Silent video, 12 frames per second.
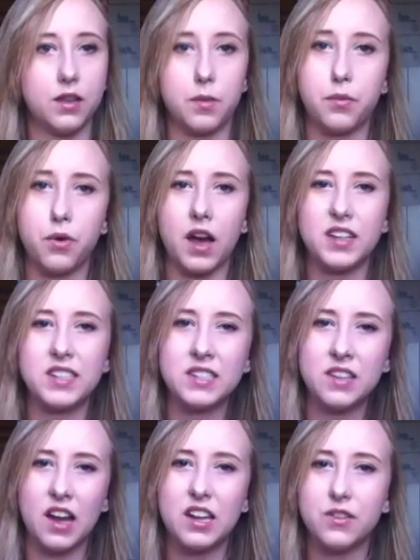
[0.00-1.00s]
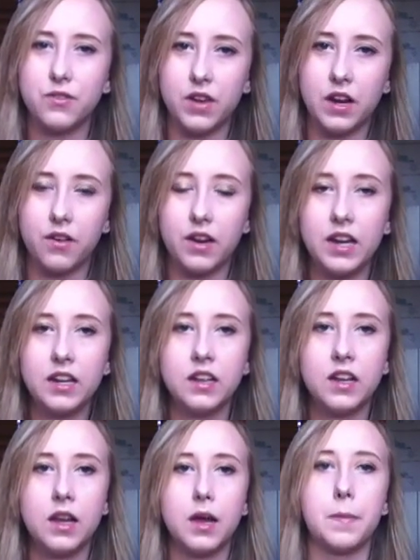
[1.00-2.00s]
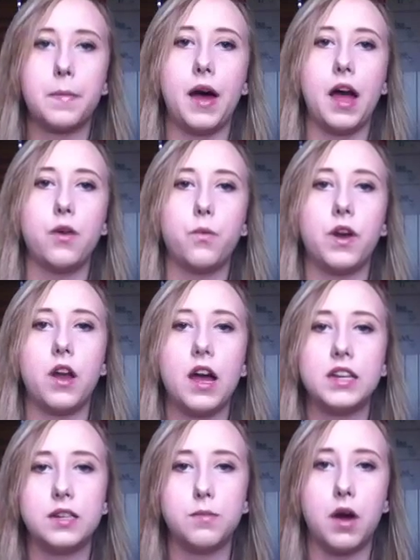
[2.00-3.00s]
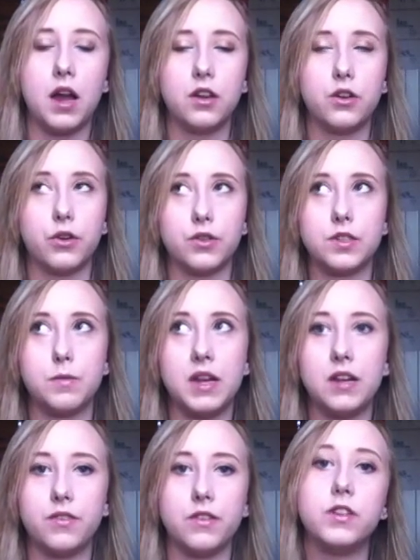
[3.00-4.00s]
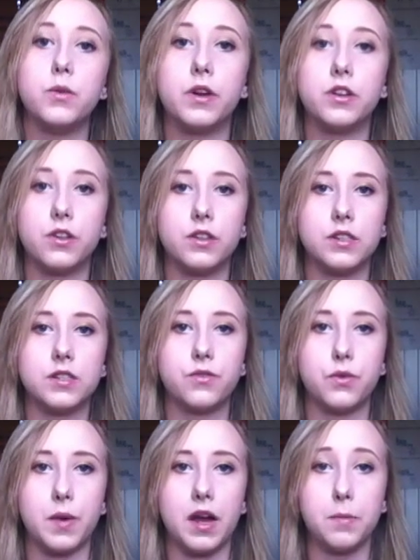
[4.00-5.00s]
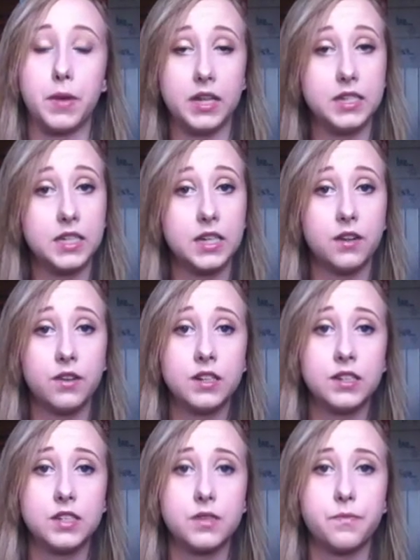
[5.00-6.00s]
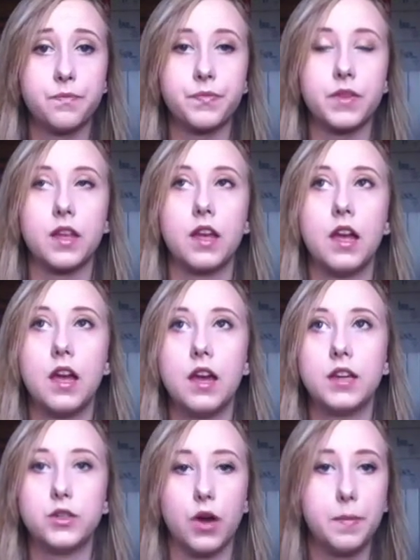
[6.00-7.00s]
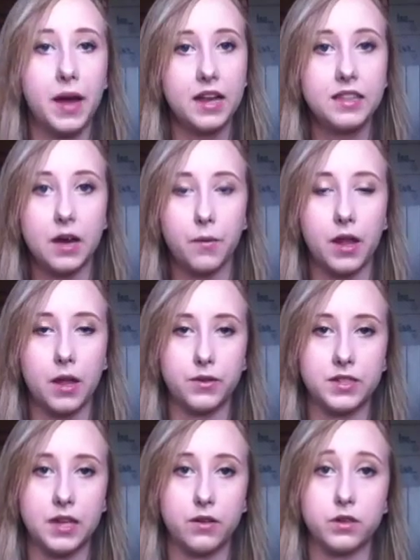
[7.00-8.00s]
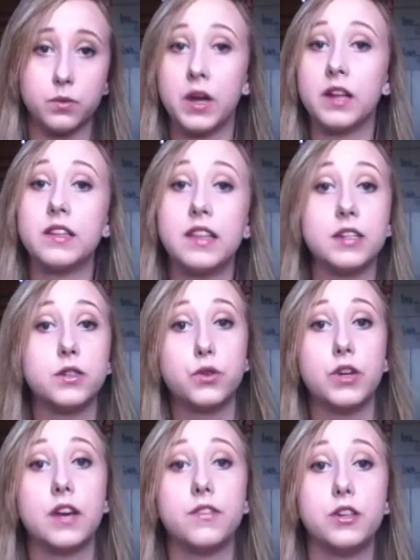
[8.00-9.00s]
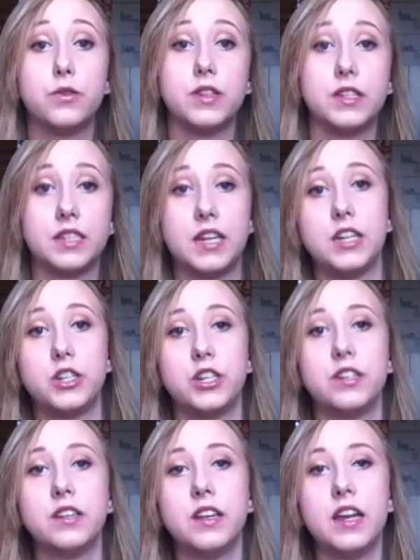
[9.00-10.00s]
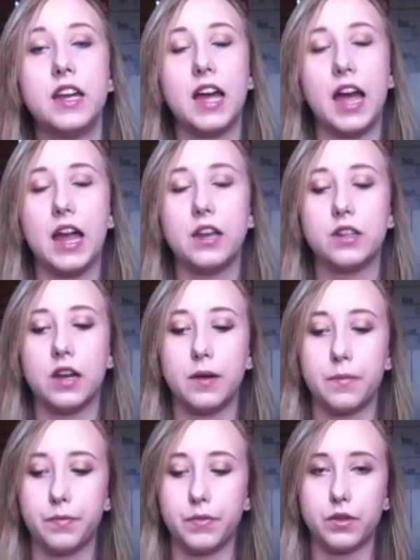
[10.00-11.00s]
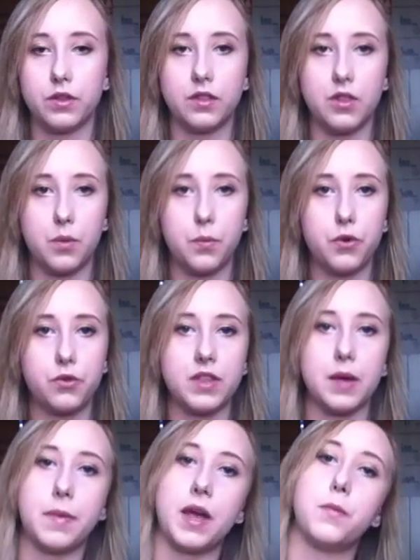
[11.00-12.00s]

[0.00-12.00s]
the prices kind of vary, but when I did mine it cost me $51 for my police clearance. So I paid that while I was there as well, and that's all you have to do at the station, and they'll put all that